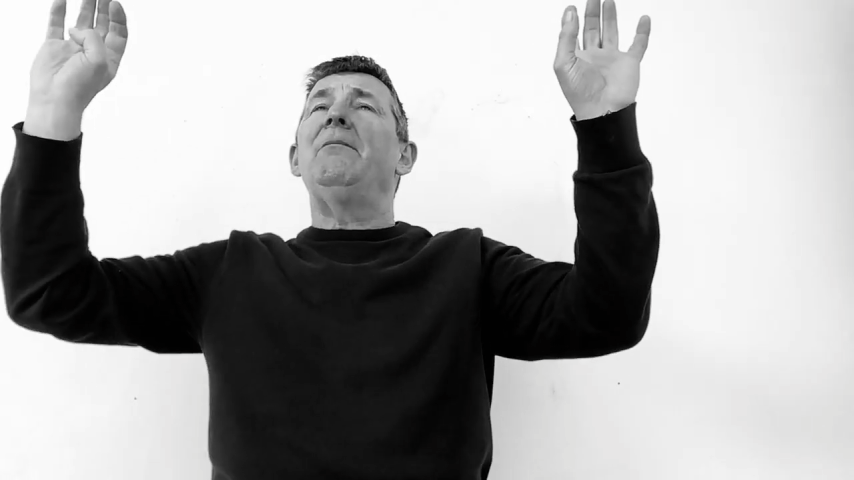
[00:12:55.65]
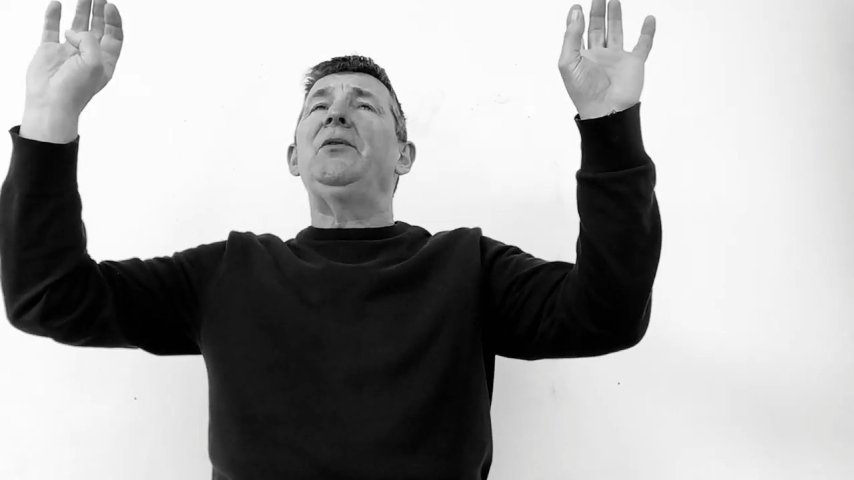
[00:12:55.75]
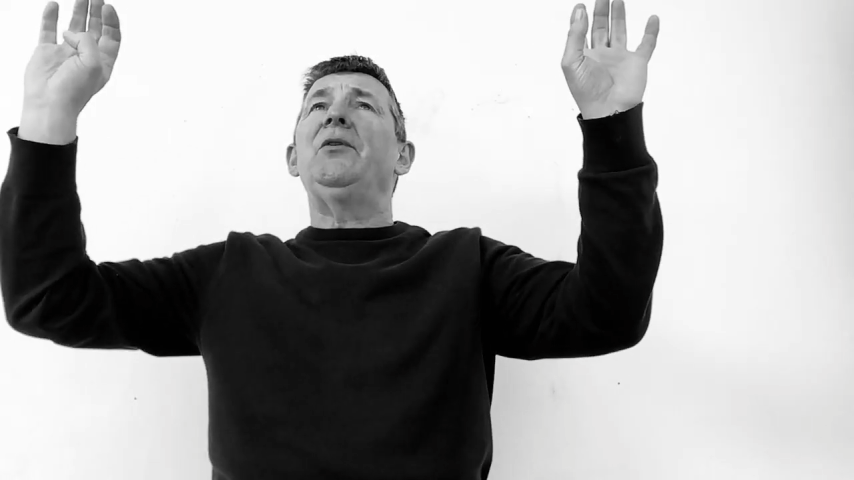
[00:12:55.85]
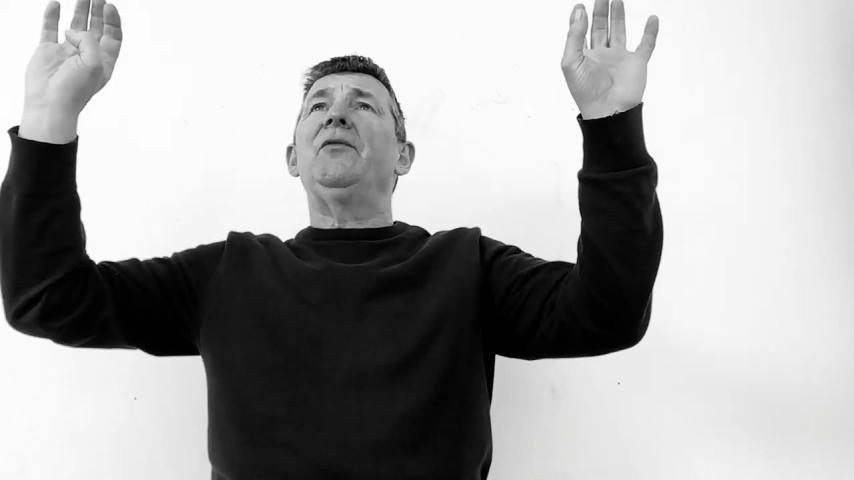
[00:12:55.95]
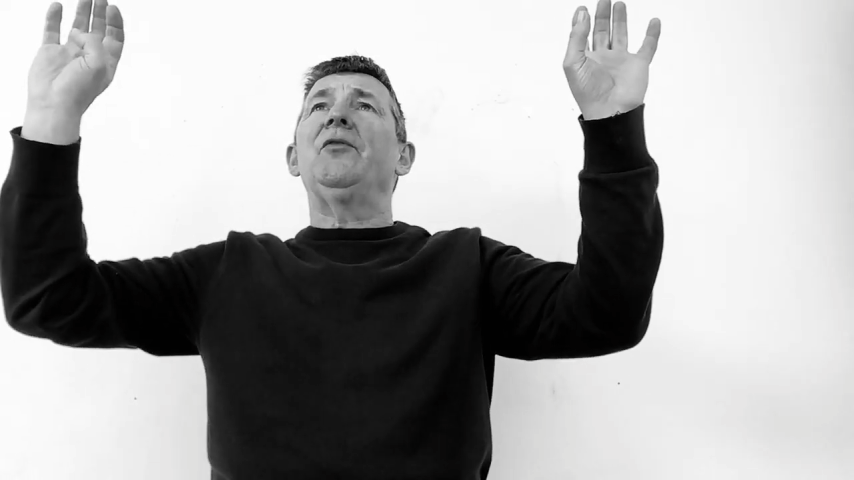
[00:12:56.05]

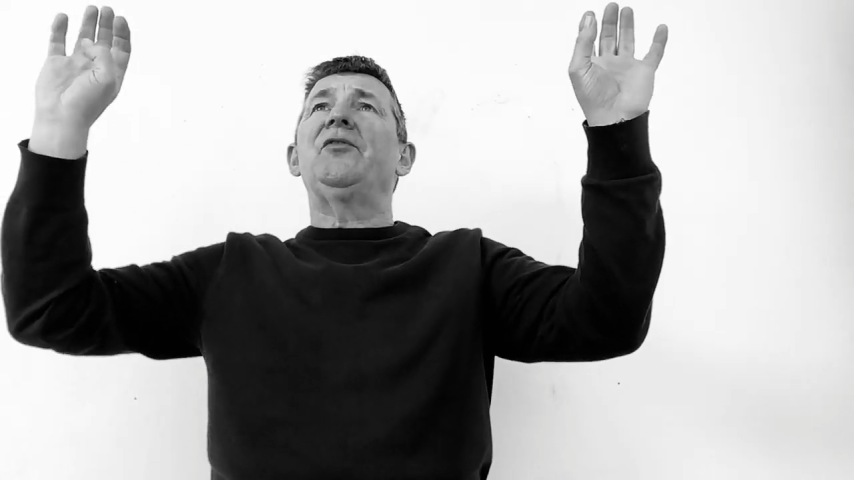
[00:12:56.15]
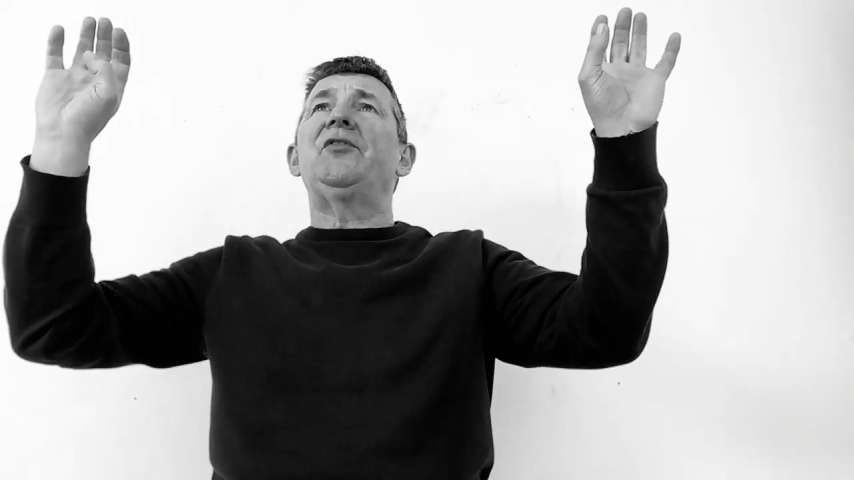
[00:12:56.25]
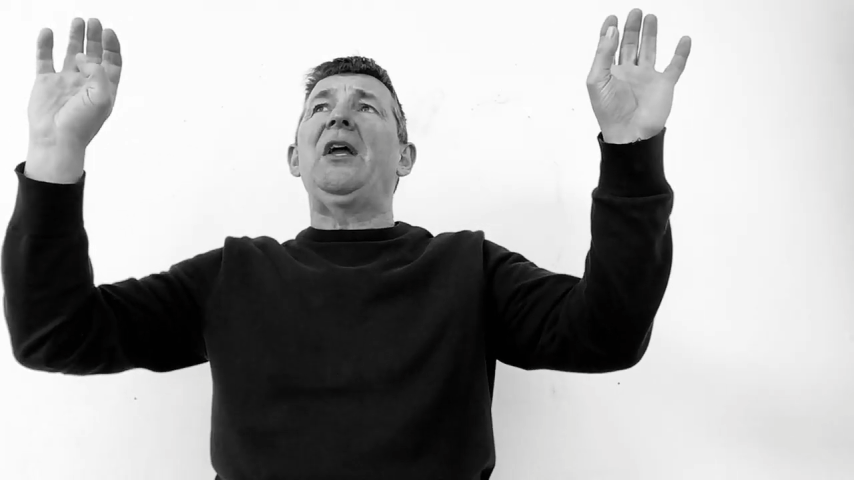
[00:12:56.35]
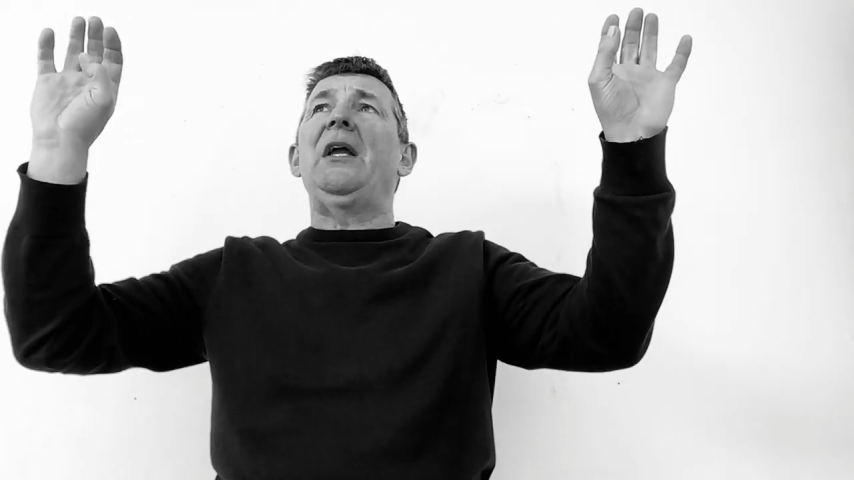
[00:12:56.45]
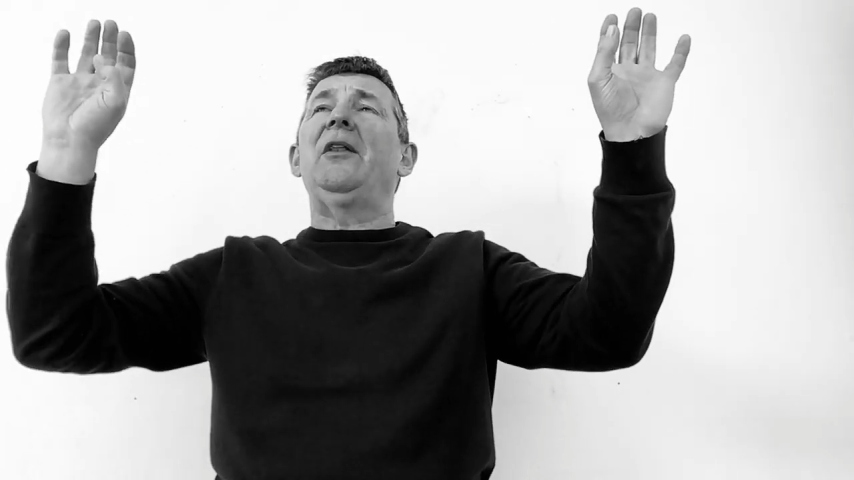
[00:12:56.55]
beautiful
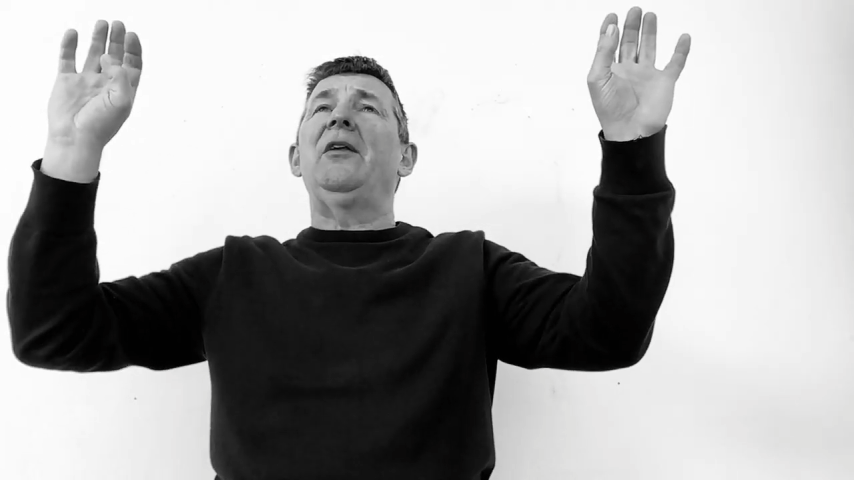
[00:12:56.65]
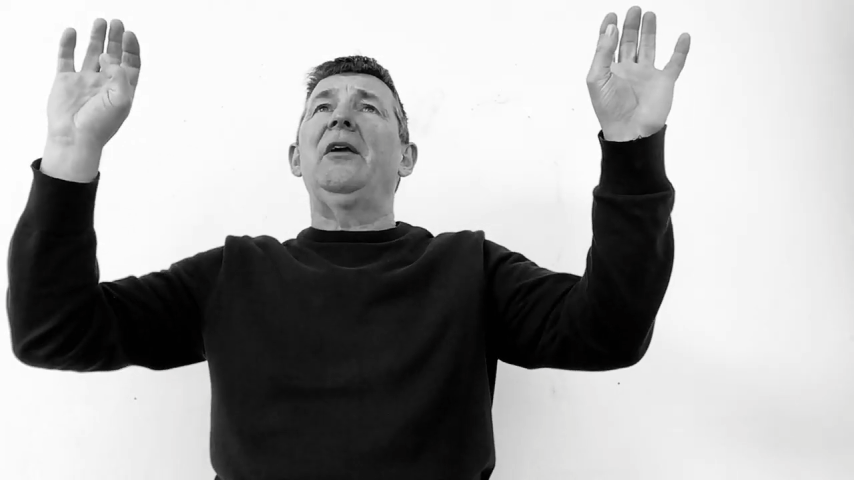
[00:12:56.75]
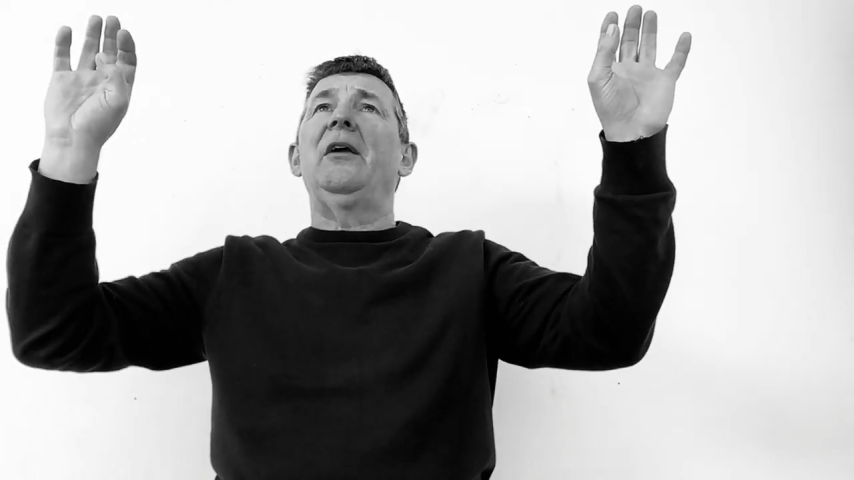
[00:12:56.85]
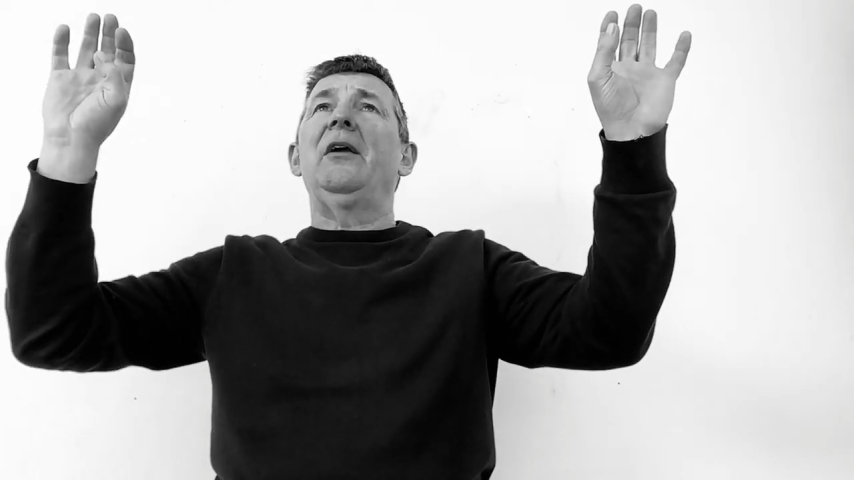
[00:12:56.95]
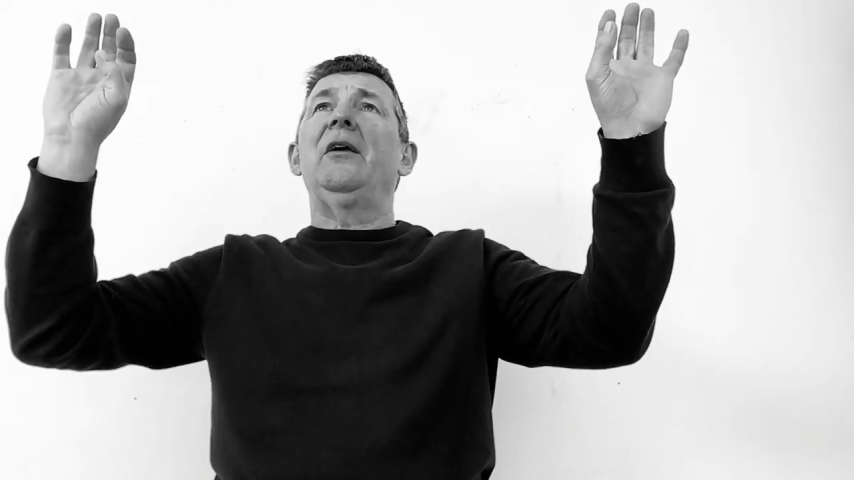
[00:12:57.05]
state
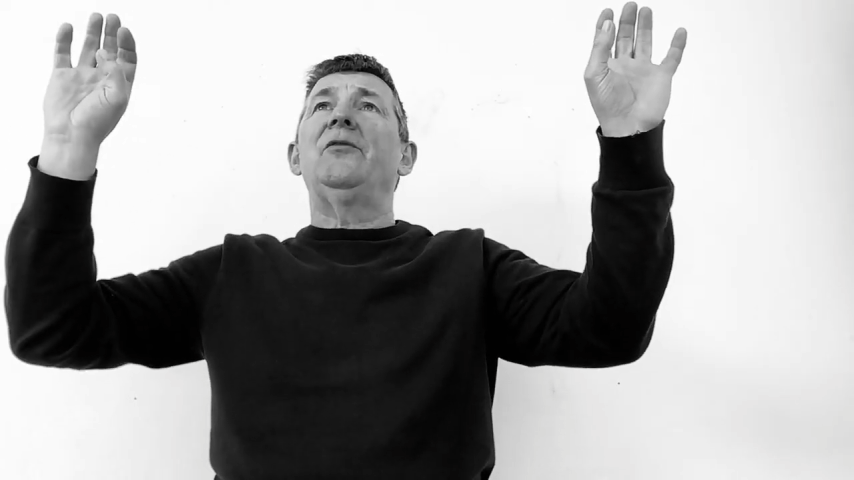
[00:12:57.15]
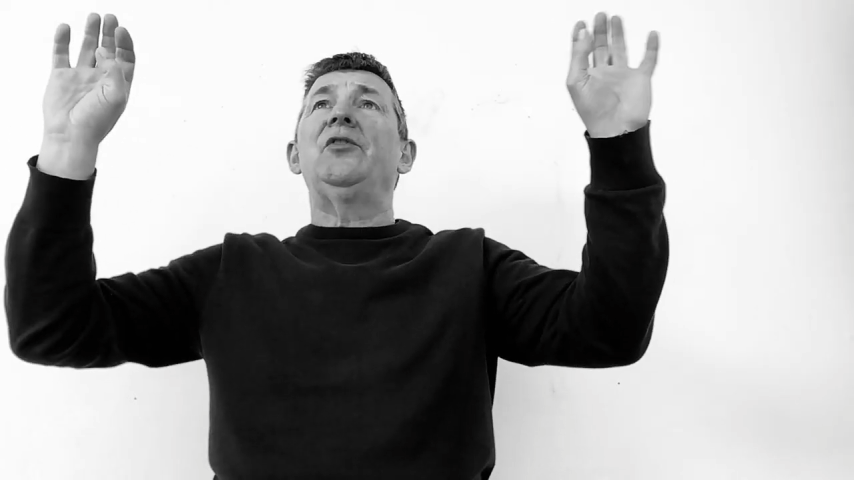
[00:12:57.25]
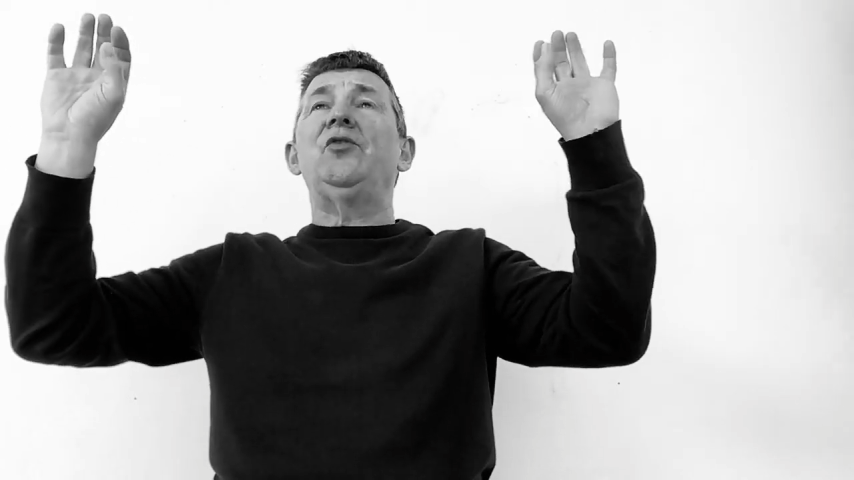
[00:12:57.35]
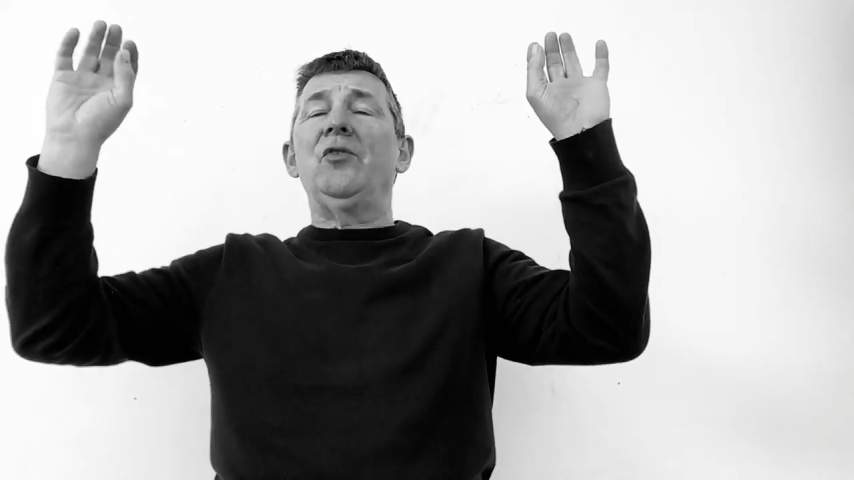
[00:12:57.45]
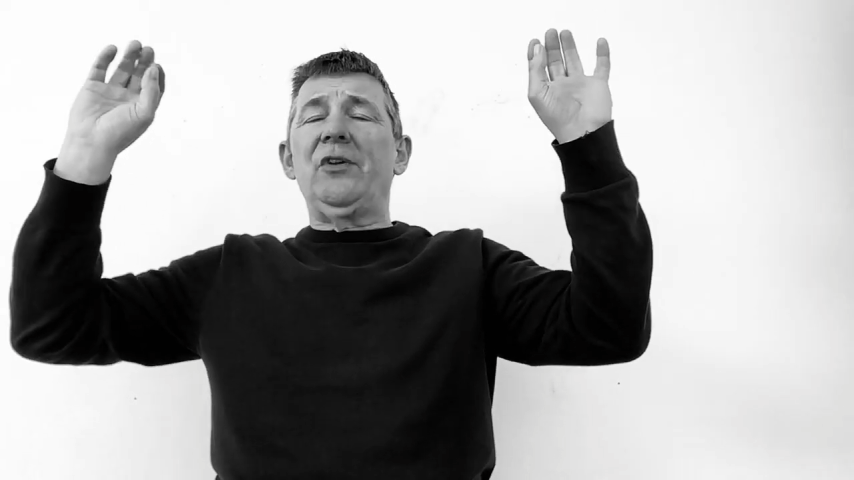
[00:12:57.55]

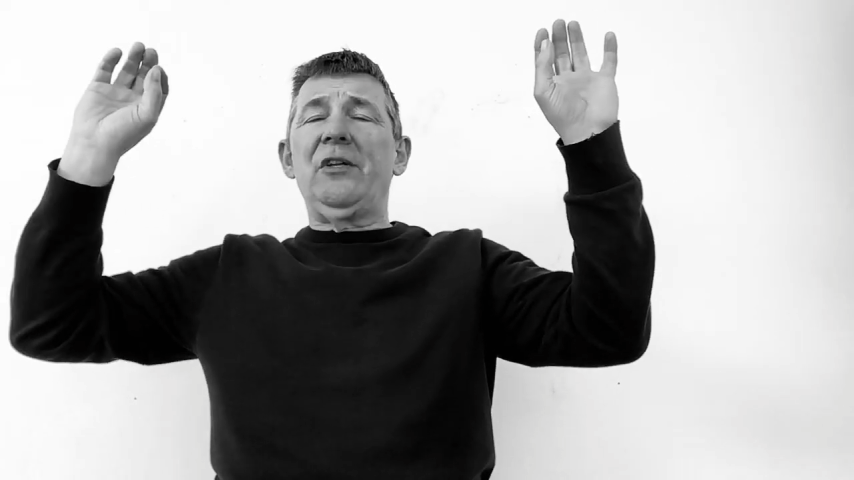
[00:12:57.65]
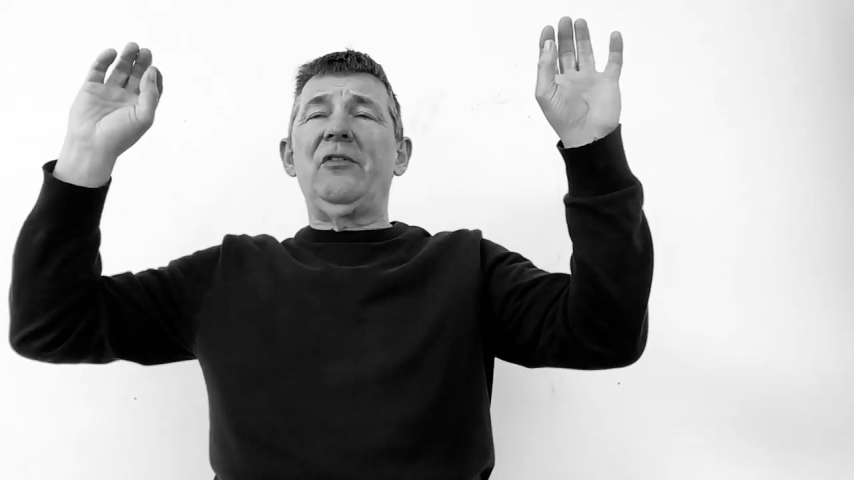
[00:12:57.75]
that you are not